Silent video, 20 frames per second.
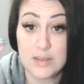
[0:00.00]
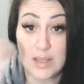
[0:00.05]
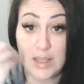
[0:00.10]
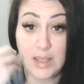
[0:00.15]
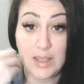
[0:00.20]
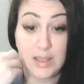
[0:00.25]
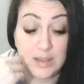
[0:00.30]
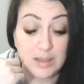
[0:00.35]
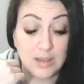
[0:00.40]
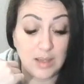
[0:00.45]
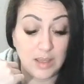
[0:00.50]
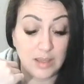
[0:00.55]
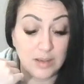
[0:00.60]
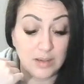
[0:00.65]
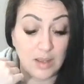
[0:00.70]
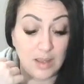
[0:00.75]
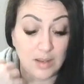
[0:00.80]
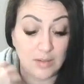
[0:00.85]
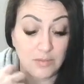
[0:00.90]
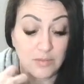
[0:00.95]
in, in,
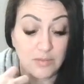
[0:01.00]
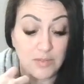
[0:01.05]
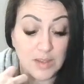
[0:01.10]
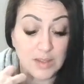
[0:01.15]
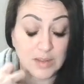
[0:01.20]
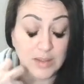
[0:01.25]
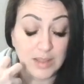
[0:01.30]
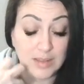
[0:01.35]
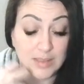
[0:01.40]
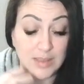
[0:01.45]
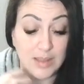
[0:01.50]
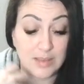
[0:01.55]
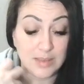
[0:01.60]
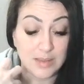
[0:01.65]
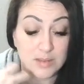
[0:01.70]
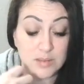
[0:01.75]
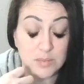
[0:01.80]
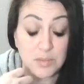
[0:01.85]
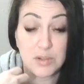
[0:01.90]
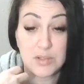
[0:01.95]
in feeling that
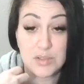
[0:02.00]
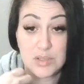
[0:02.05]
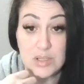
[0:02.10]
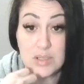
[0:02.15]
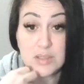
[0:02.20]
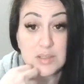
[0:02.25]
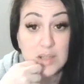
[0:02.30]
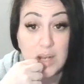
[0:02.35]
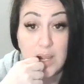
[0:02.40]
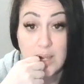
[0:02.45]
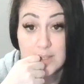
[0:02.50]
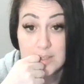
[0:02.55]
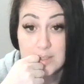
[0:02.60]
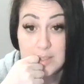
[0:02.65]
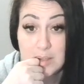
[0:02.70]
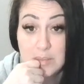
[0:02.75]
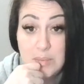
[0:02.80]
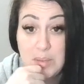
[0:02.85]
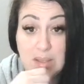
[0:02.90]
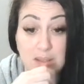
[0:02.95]
this person is
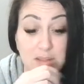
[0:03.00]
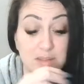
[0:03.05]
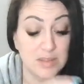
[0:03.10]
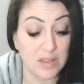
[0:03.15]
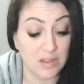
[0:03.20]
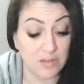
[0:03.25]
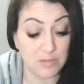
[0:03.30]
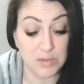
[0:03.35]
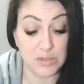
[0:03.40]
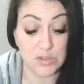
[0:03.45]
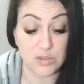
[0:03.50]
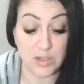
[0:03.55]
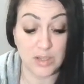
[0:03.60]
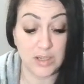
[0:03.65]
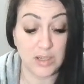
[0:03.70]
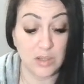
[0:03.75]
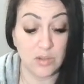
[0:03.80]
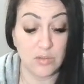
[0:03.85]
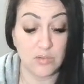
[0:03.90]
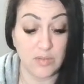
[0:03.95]
toxic because they've been
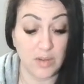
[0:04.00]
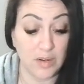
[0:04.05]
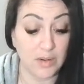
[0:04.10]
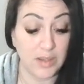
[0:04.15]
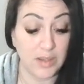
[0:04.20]
treating you very